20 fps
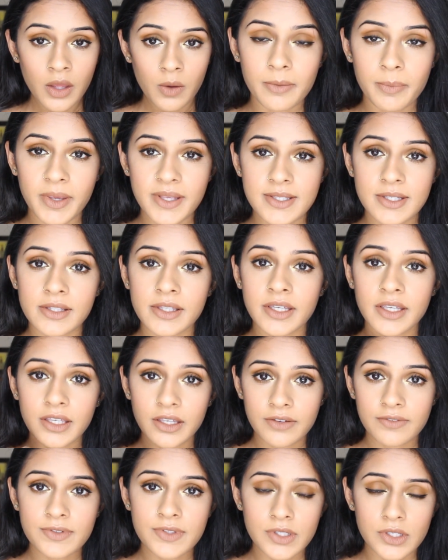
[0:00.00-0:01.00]
It basically
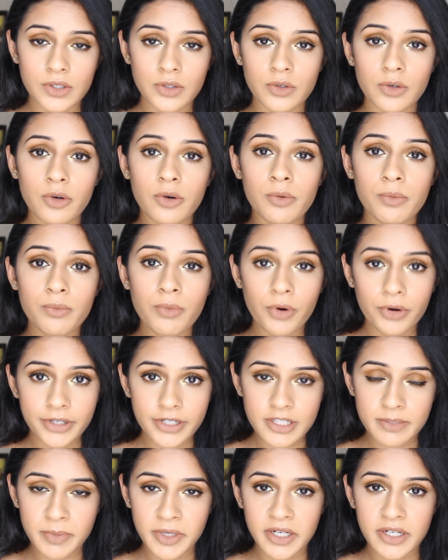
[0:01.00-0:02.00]
gives you more
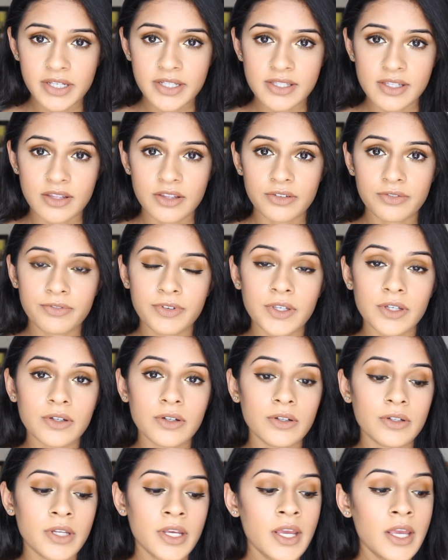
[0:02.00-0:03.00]
experience in the
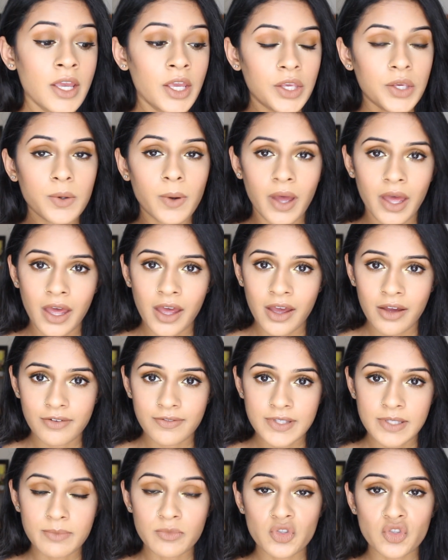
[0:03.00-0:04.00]
field, you
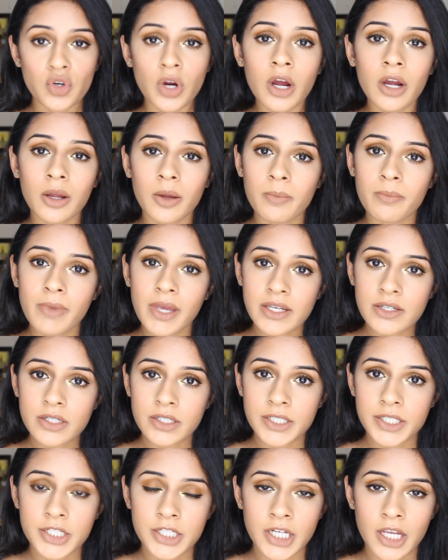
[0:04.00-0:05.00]
have some strong
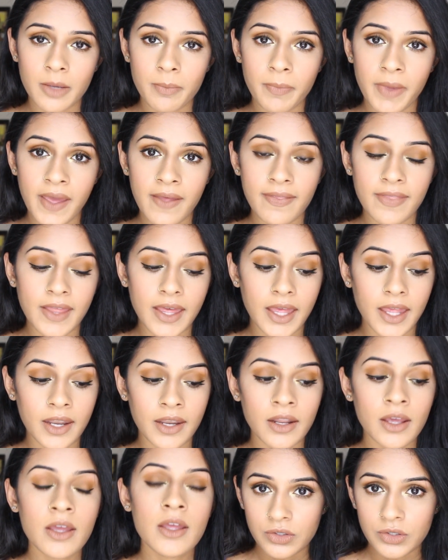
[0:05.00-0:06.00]
mentorship, and
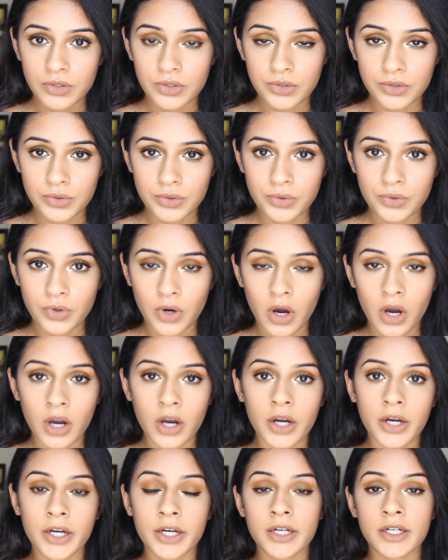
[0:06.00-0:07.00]
then you
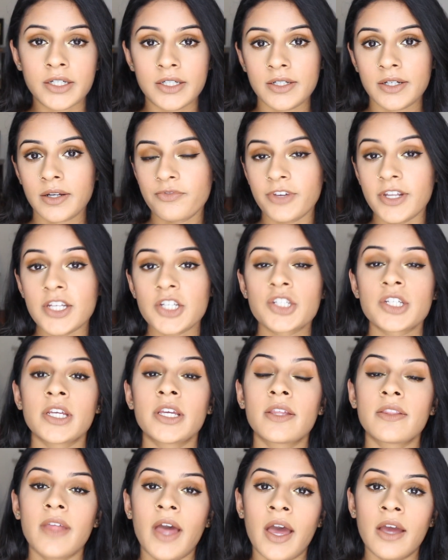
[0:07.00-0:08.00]
are
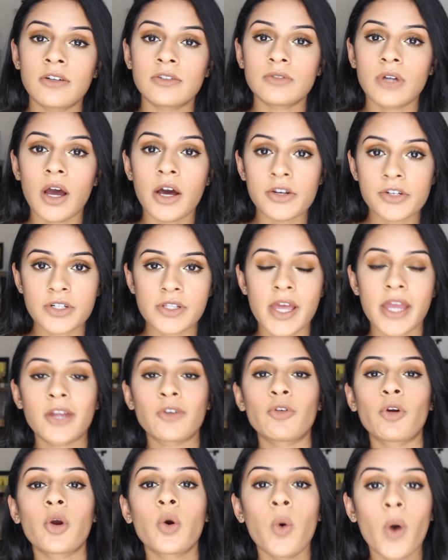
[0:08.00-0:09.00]
finishing that
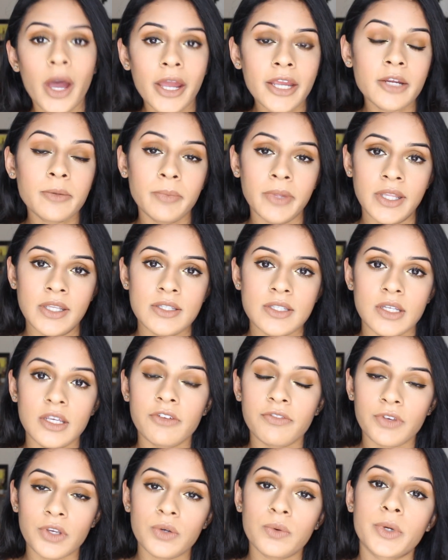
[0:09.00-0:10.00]
underlying requirement
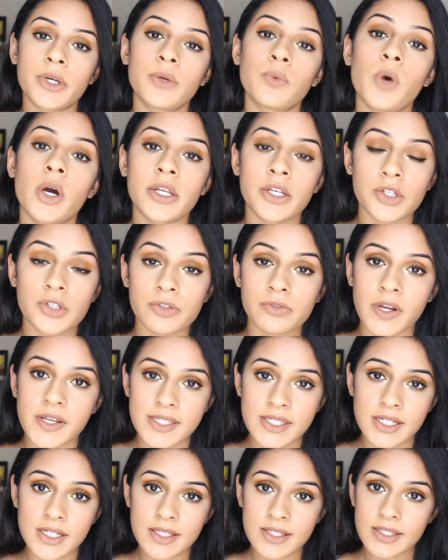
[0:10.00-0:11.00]
if you were to want to do
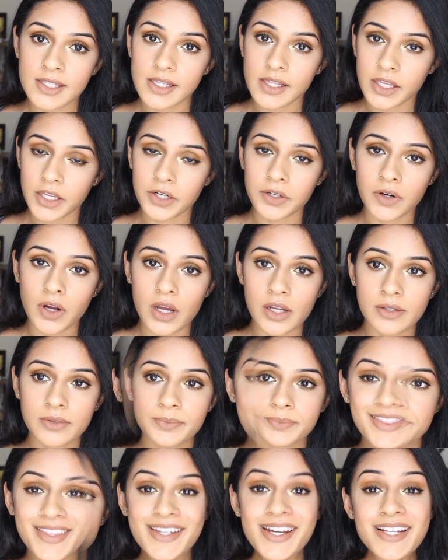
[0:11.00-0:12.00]
residency later on.
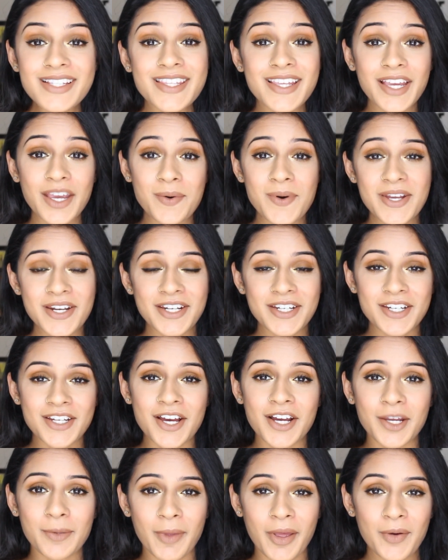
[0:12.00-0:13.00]
The next thing I wanted to
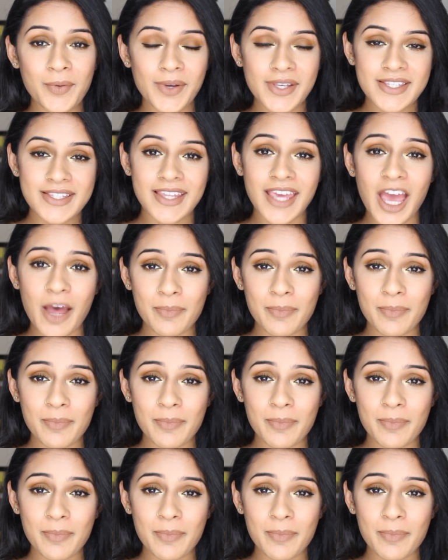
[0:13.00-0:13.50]
talk about was the